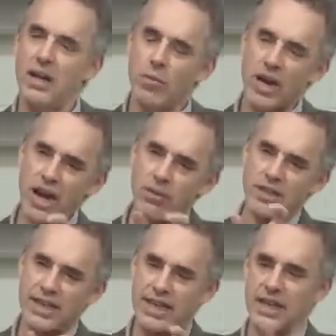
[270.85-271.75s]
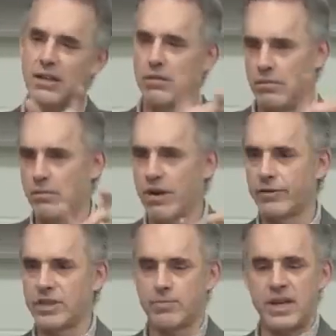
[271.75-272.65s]
When I was a kid,
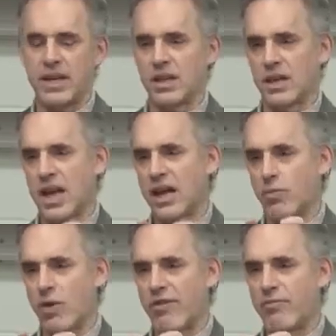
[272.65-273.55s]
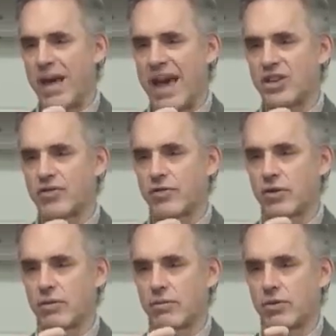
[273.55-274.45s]
roughly speaking, the kind of rough patch
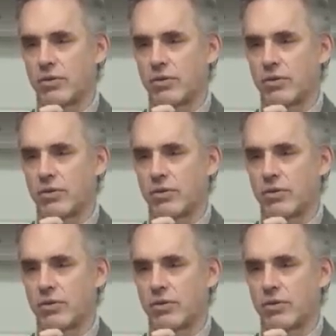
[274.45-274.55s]
for